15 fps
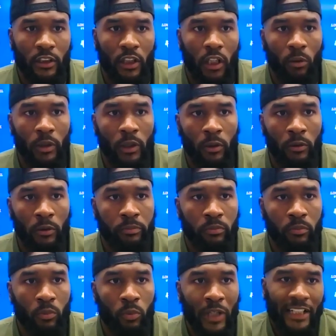
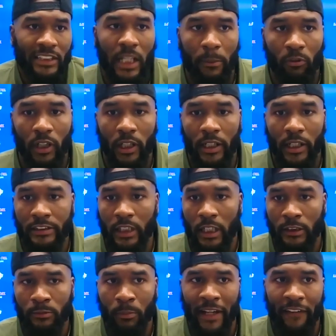we got to stop the run. That's
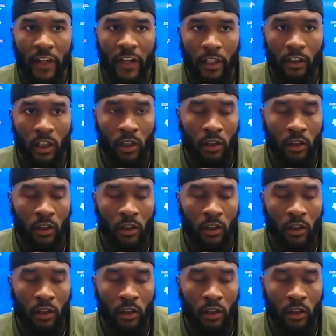the main thing,